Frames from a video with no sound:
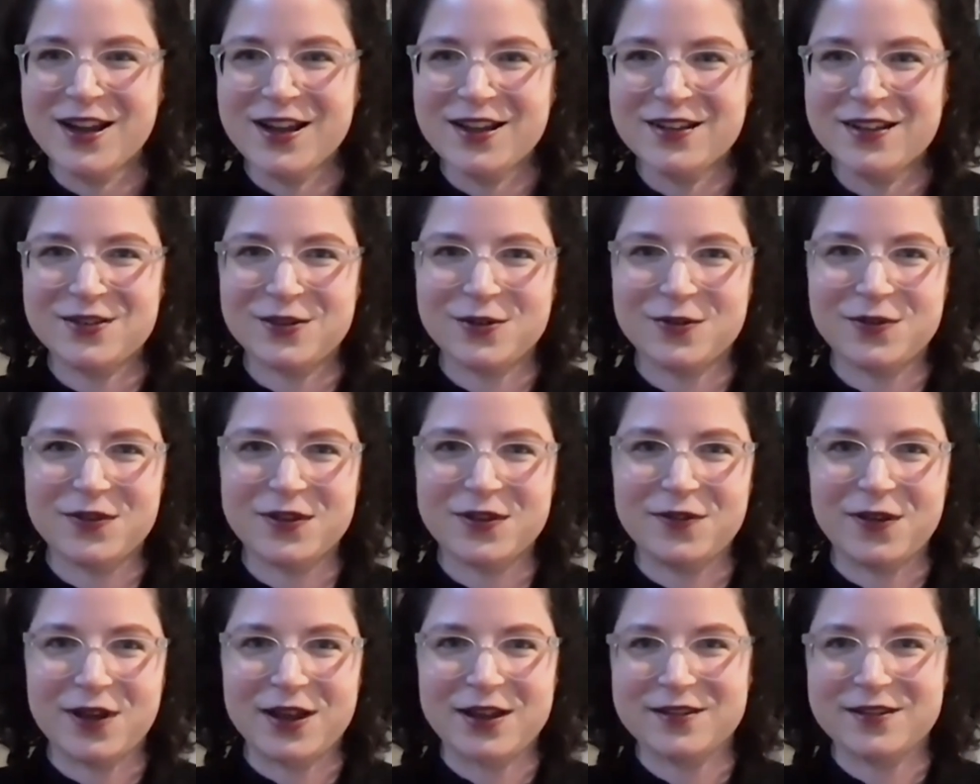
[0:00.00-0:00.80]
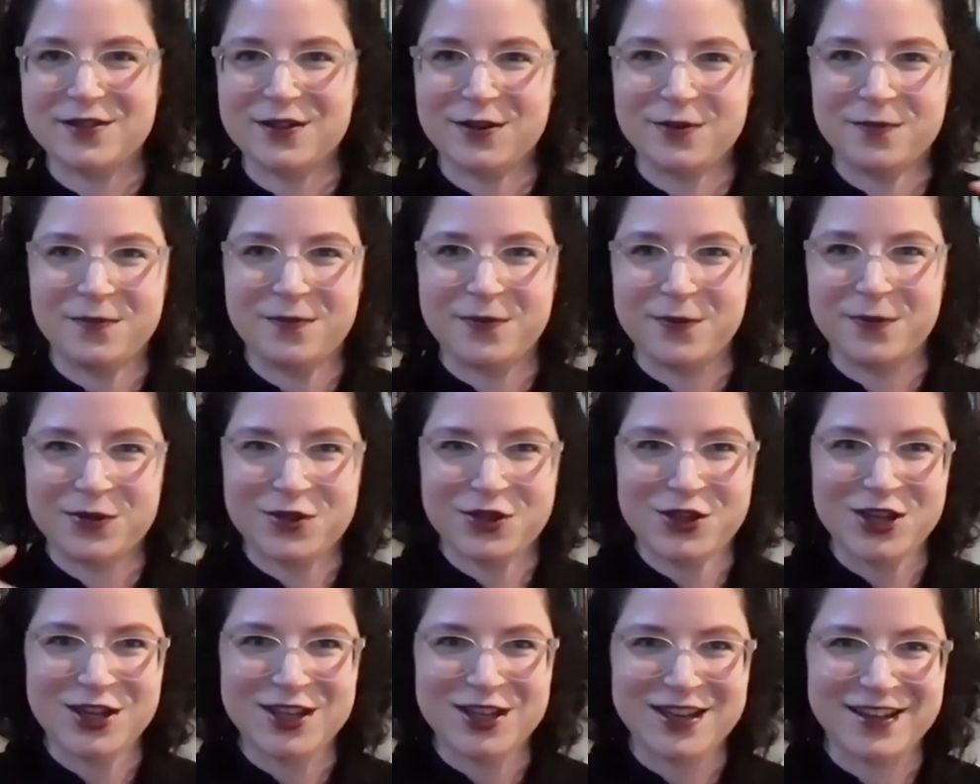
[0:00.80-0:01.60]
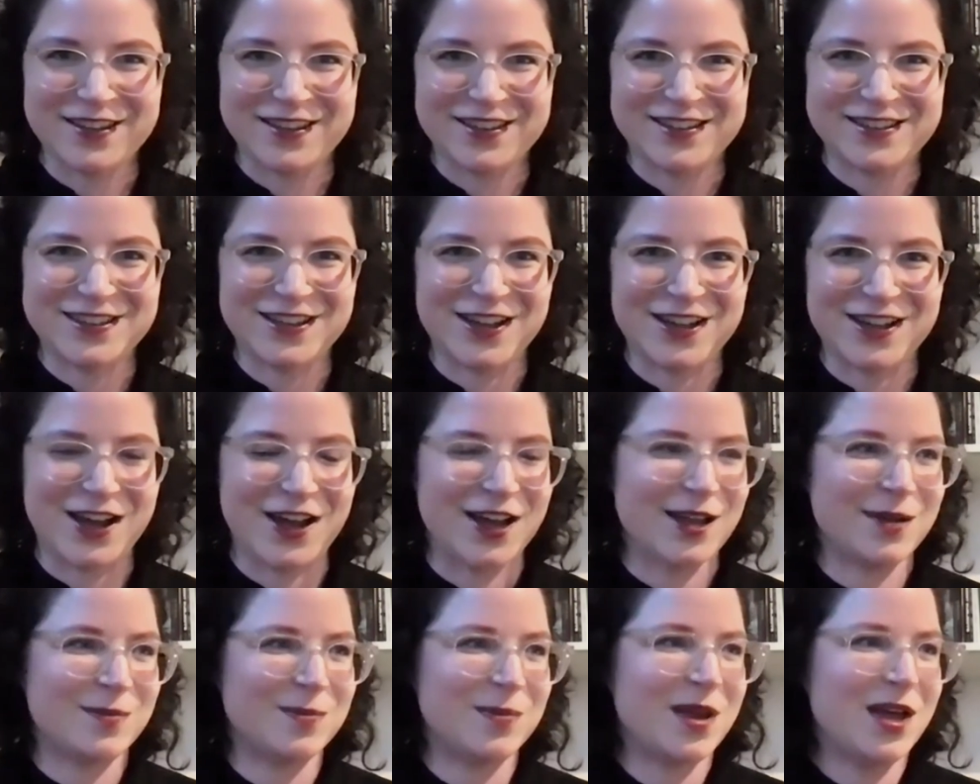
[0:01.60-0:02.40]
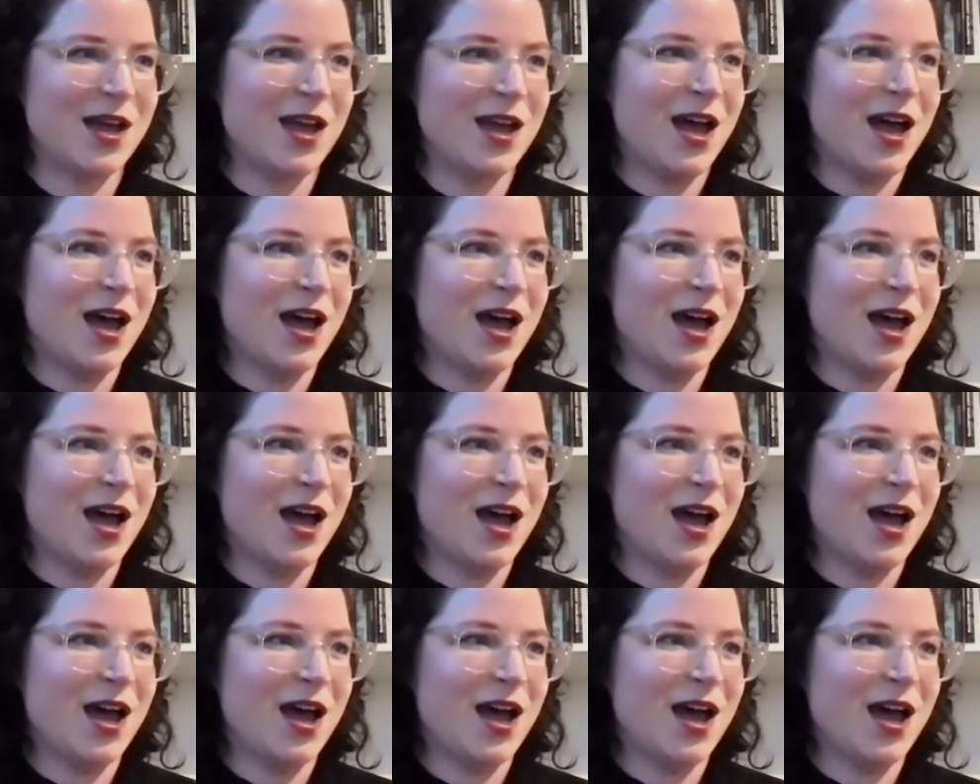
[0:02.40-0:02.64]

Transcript: So if I can start with Gina this time,